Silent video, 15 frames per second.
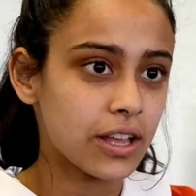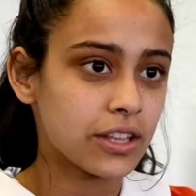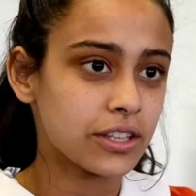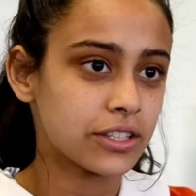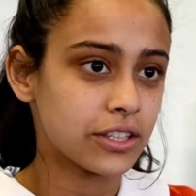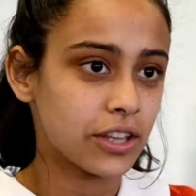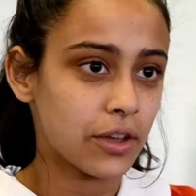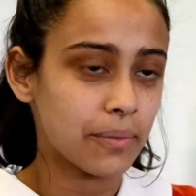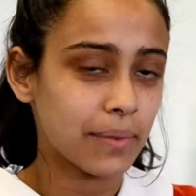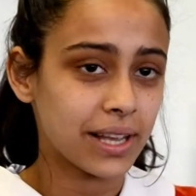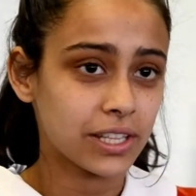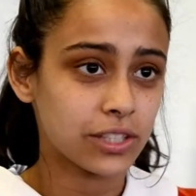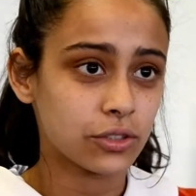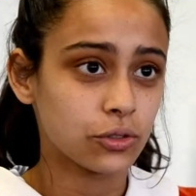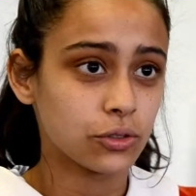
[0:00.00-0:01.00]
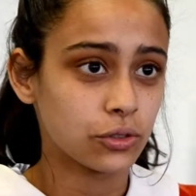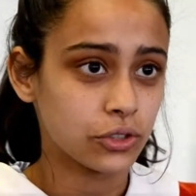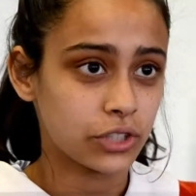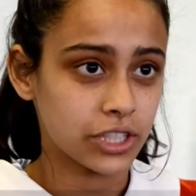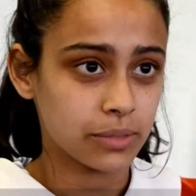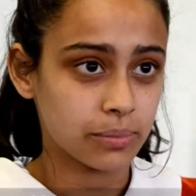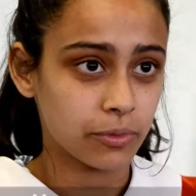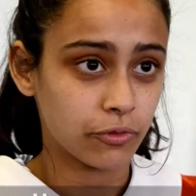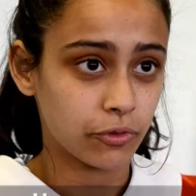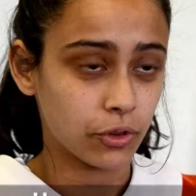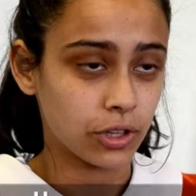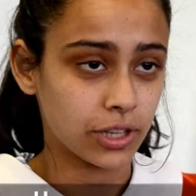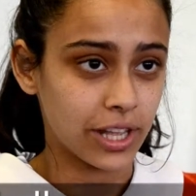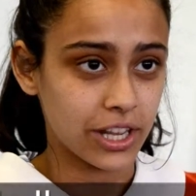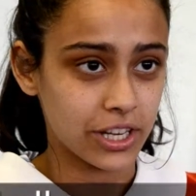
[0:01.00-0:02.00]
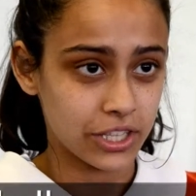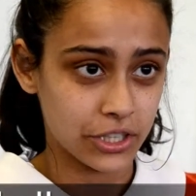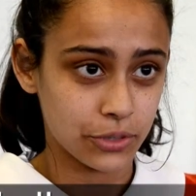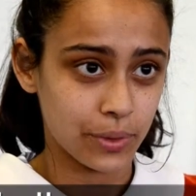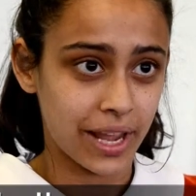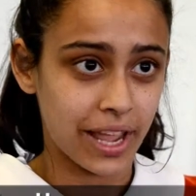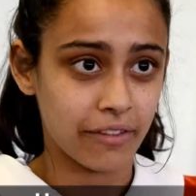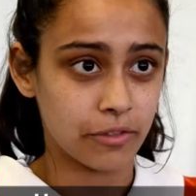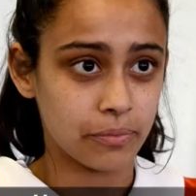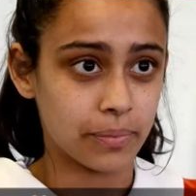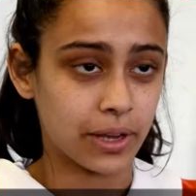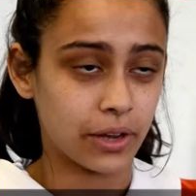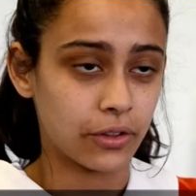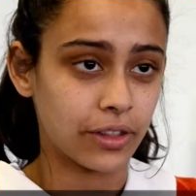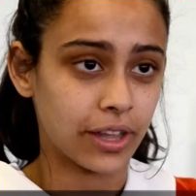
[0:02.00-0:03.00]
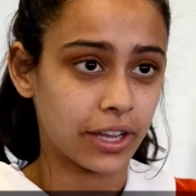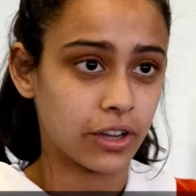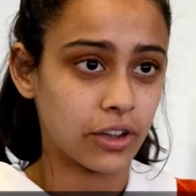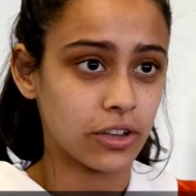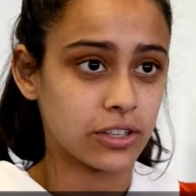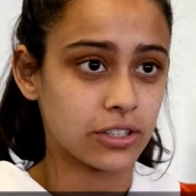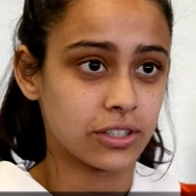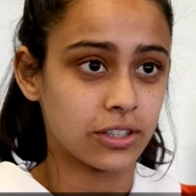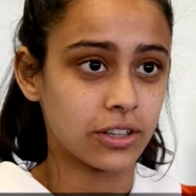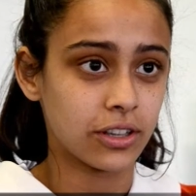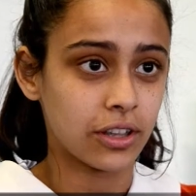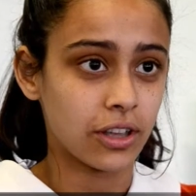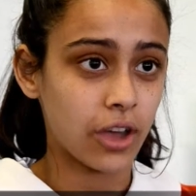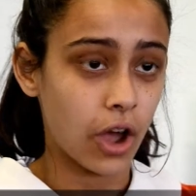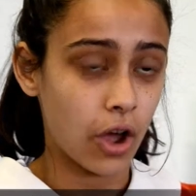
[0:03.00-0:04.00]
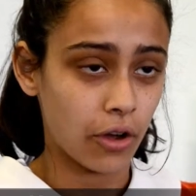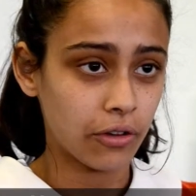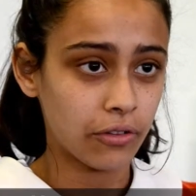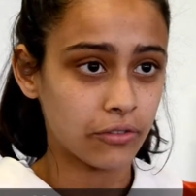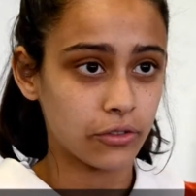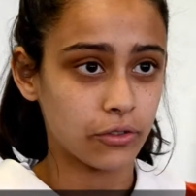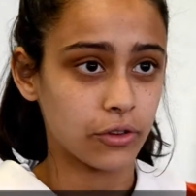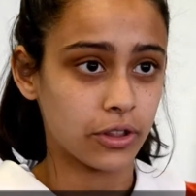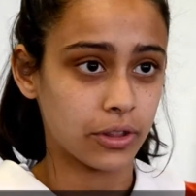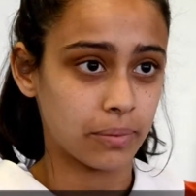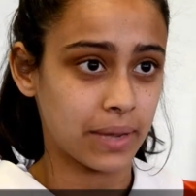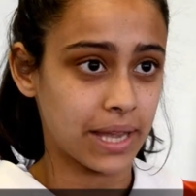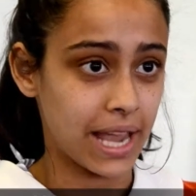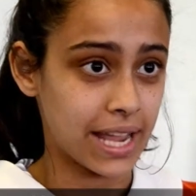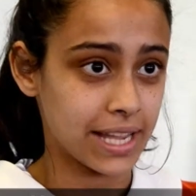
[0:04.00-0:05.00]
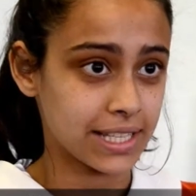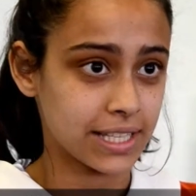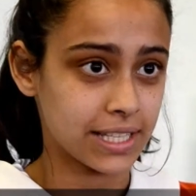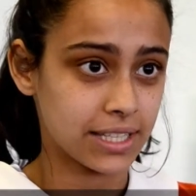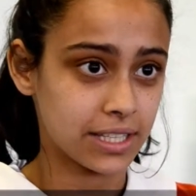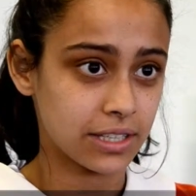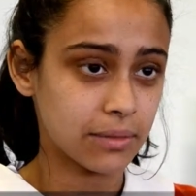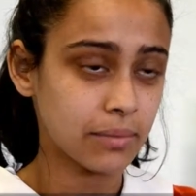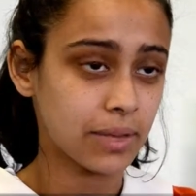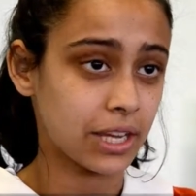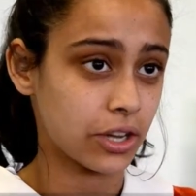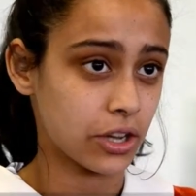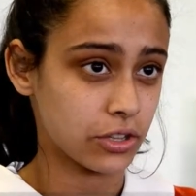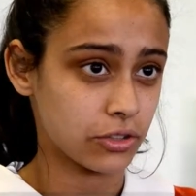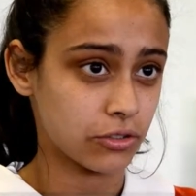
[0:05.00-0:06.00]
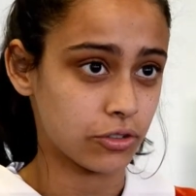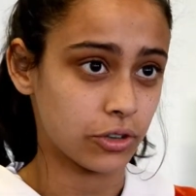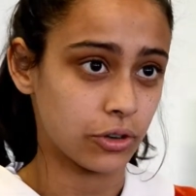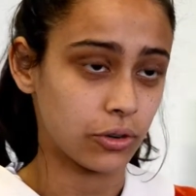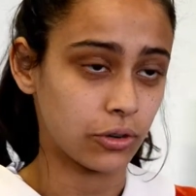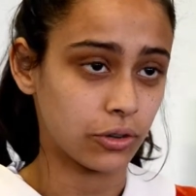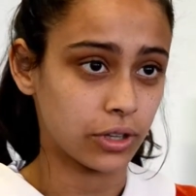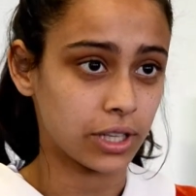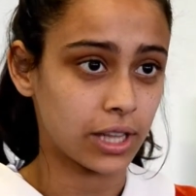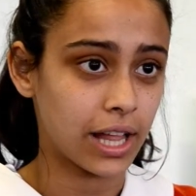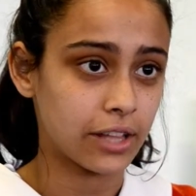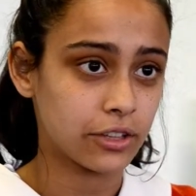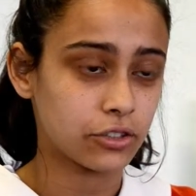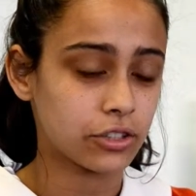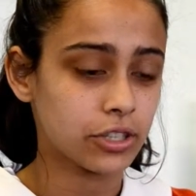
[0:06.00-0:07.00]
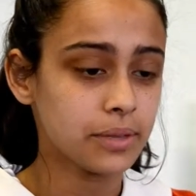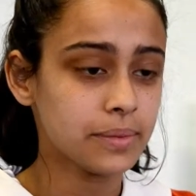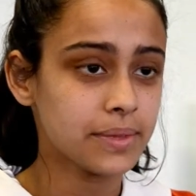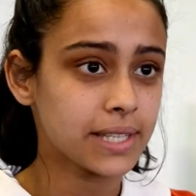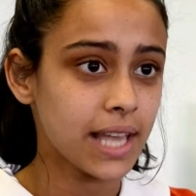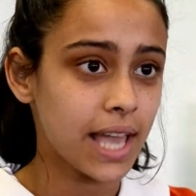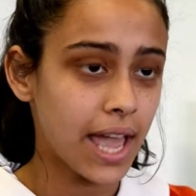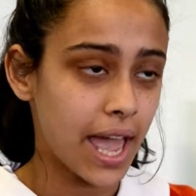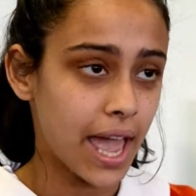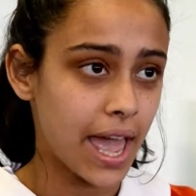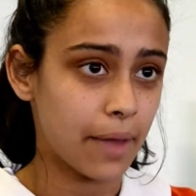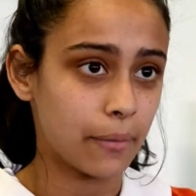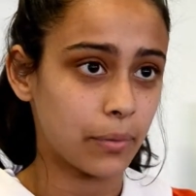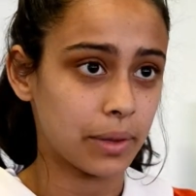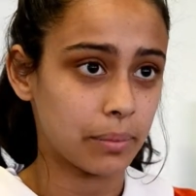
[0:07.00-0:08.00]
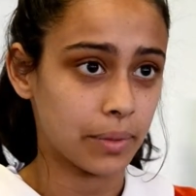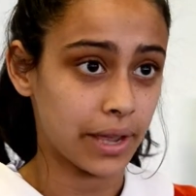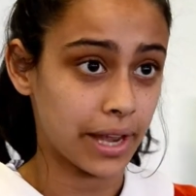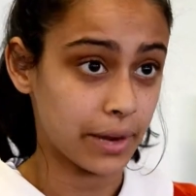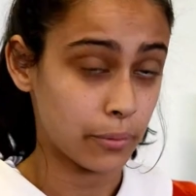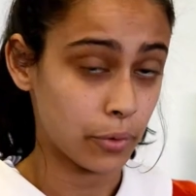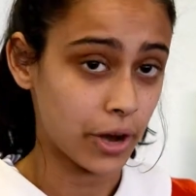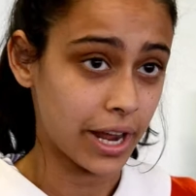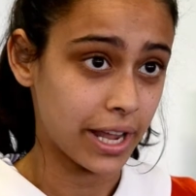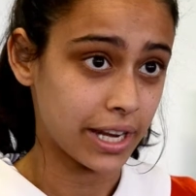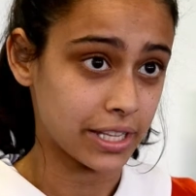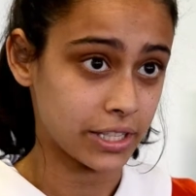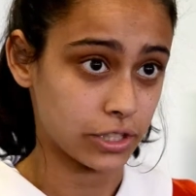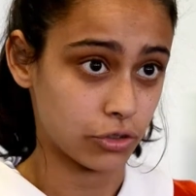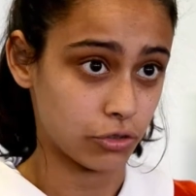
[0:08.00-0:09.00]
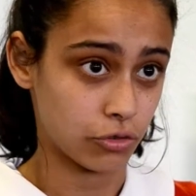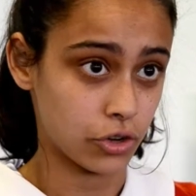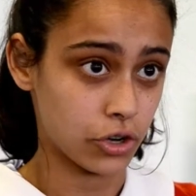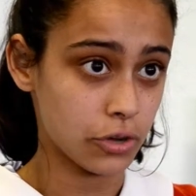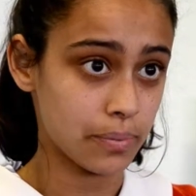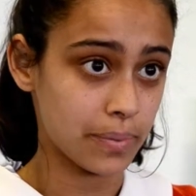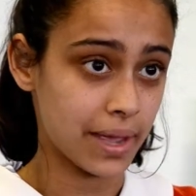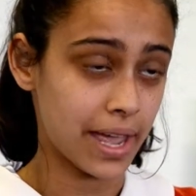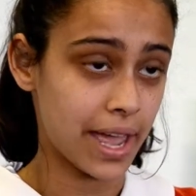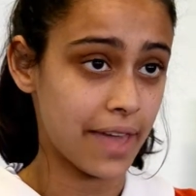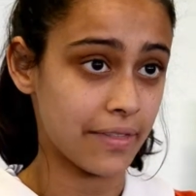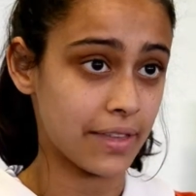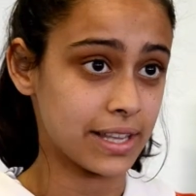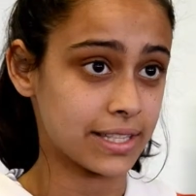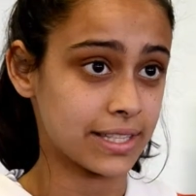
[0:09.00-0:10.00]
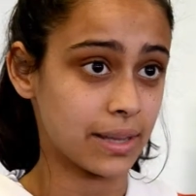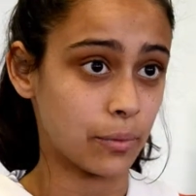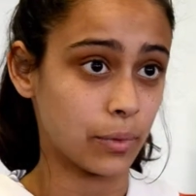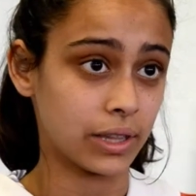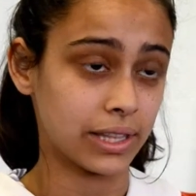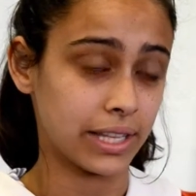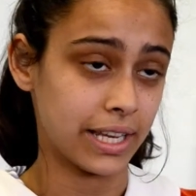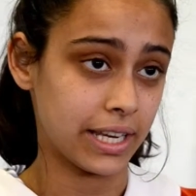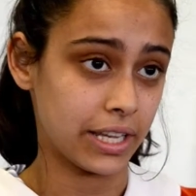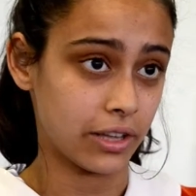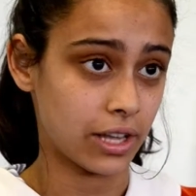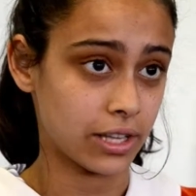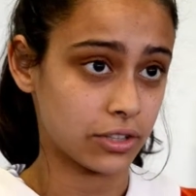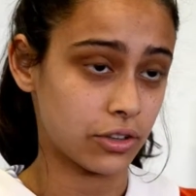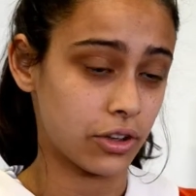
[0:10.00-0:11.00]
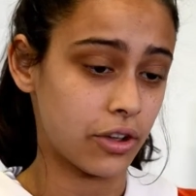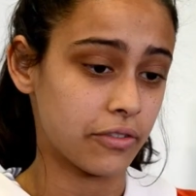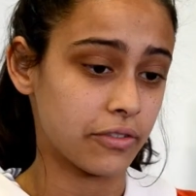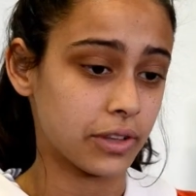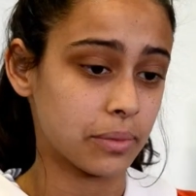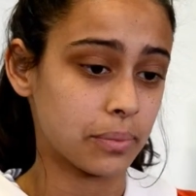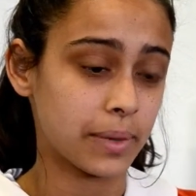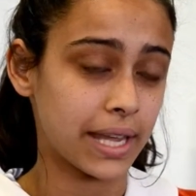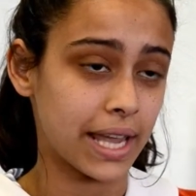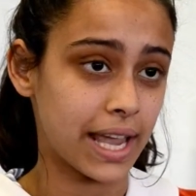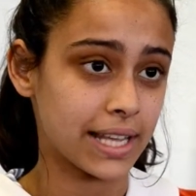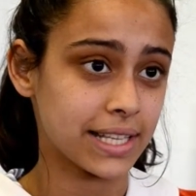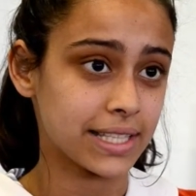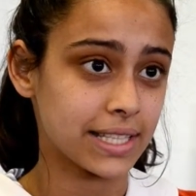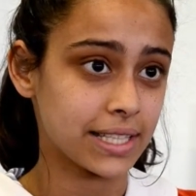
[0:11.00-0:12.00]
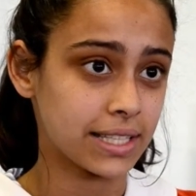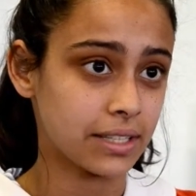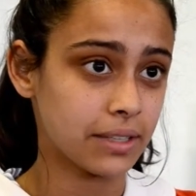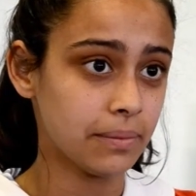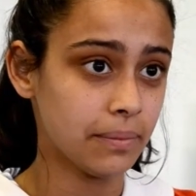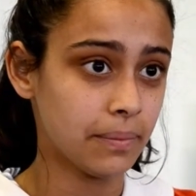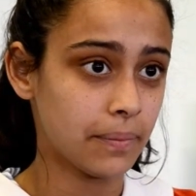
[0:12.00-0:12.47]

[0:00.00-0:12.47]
So my school, just before lunch, we have a bell that goes off through the PA system. It goes through all the classrooms and we pray it as a group, and there's someone leading us over the PA system.